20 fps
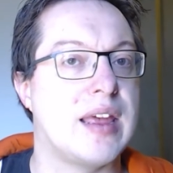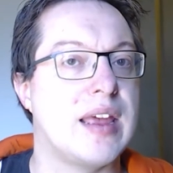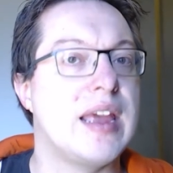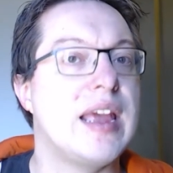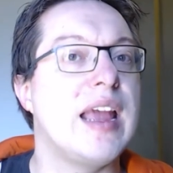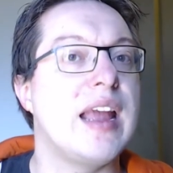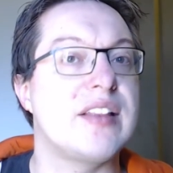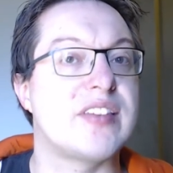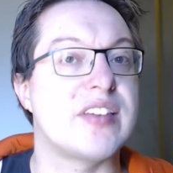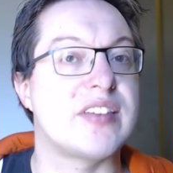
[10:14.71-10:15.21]

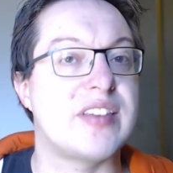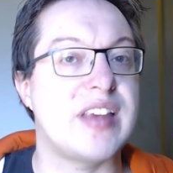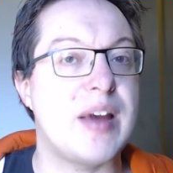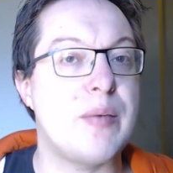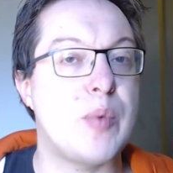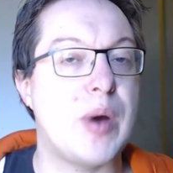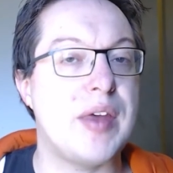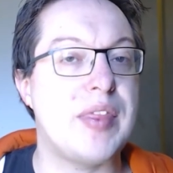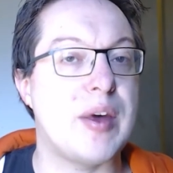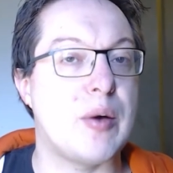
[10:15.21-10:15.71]
It's the
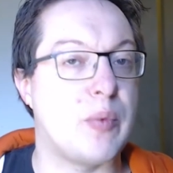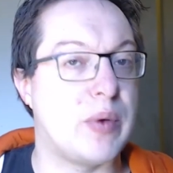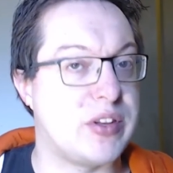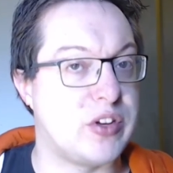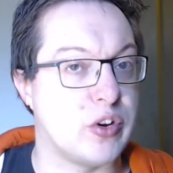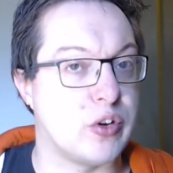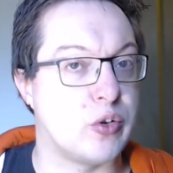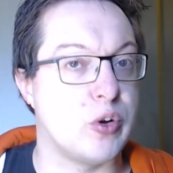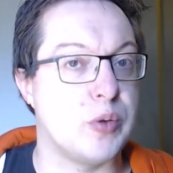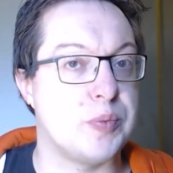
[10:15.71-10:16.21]
same way that when
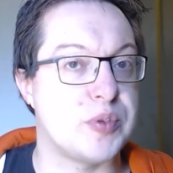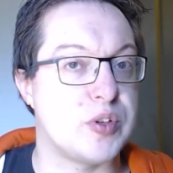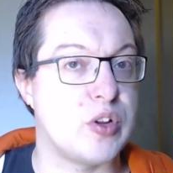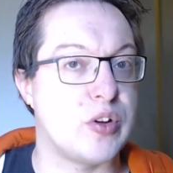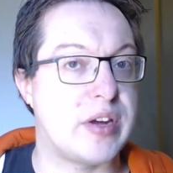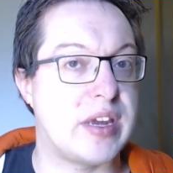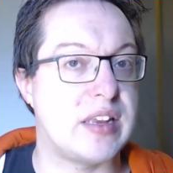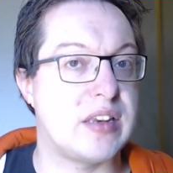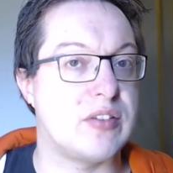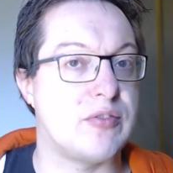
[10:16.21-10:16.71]
your group's
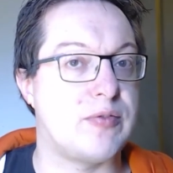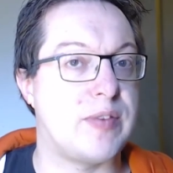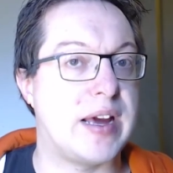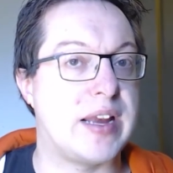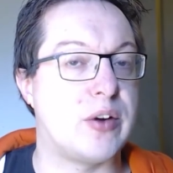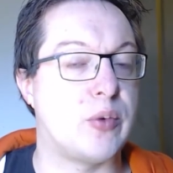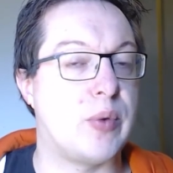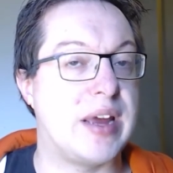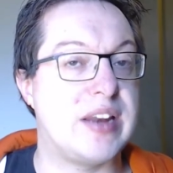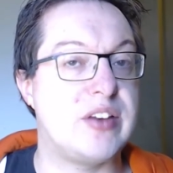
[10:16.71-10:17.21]
looking to
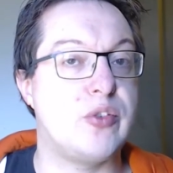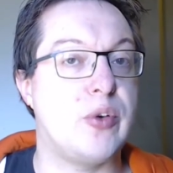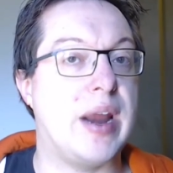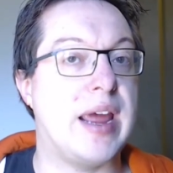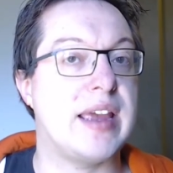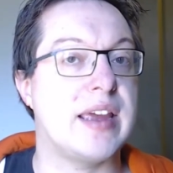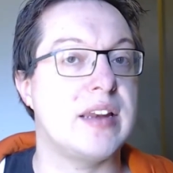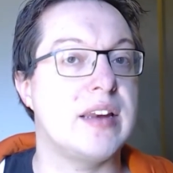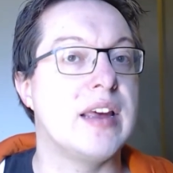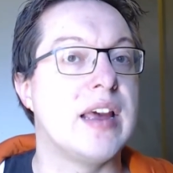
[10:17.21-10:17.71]
fight a red
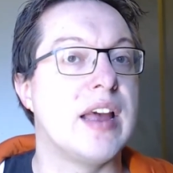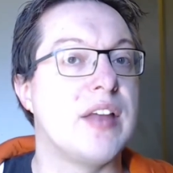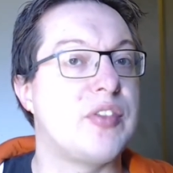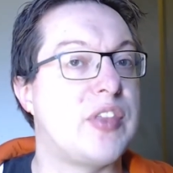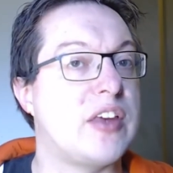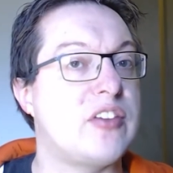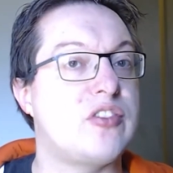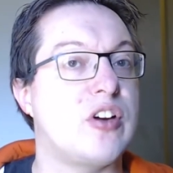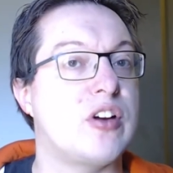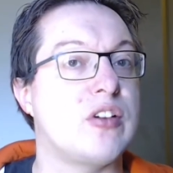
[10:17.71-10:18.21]
dragon,
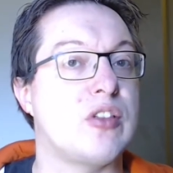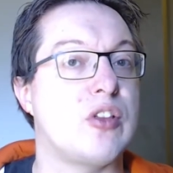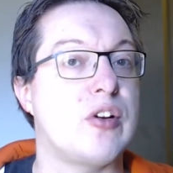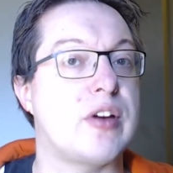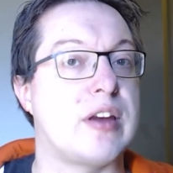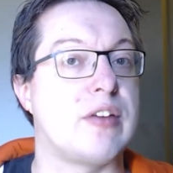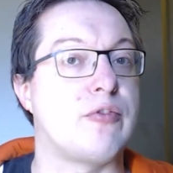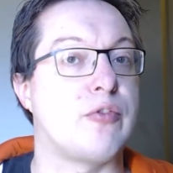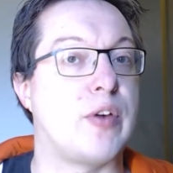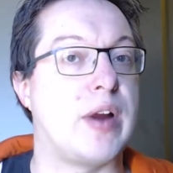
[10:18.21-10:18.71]
they start
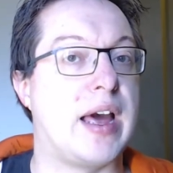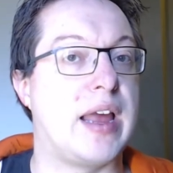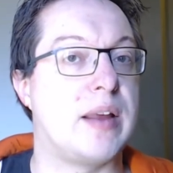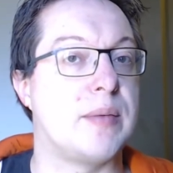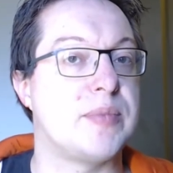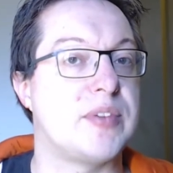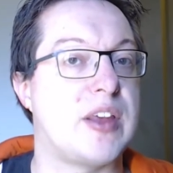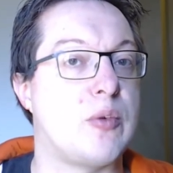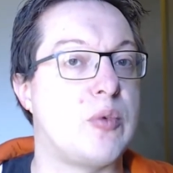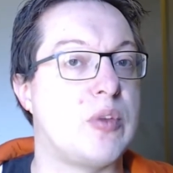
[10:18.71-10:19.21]
looking for
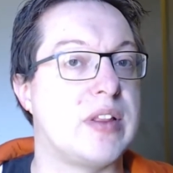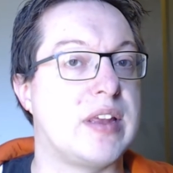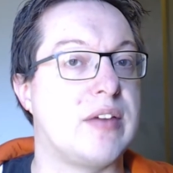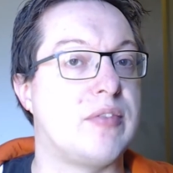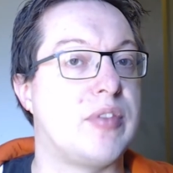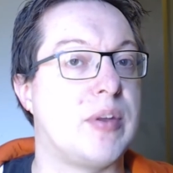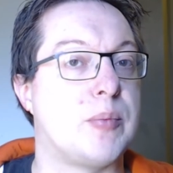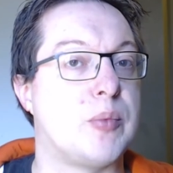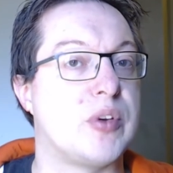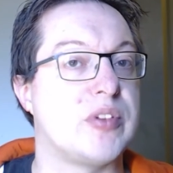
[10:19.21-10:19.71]
items that will
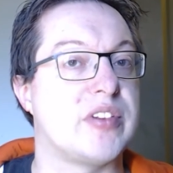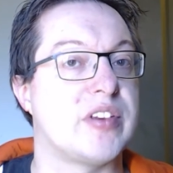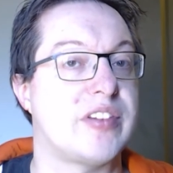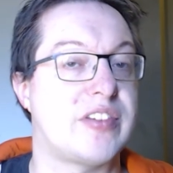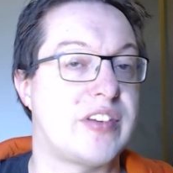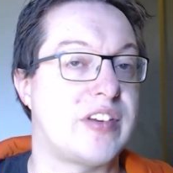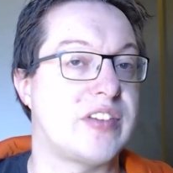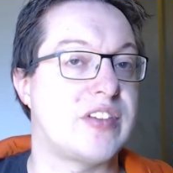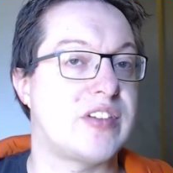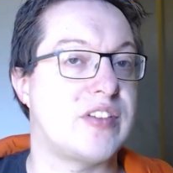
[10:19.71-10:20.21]
give them
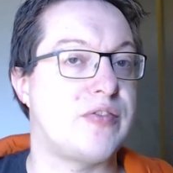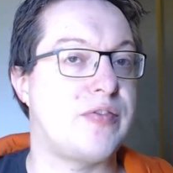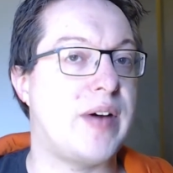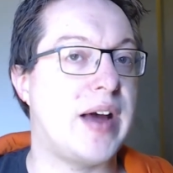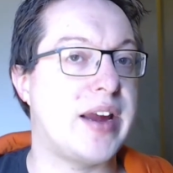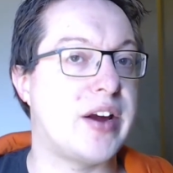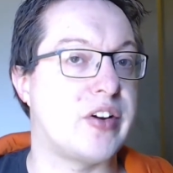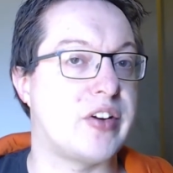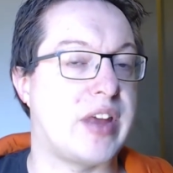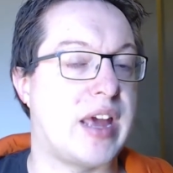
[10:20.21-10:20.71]
resistance to
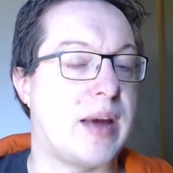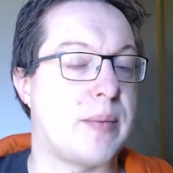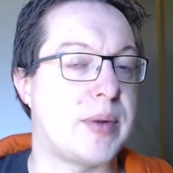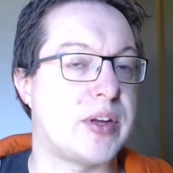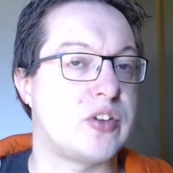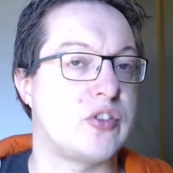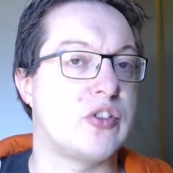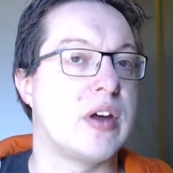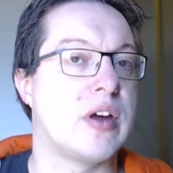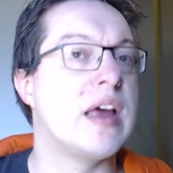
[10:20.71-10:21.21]
fire
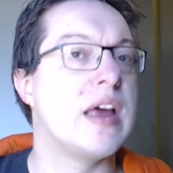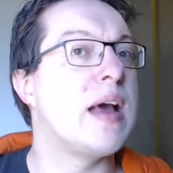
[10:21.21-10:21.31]
damage.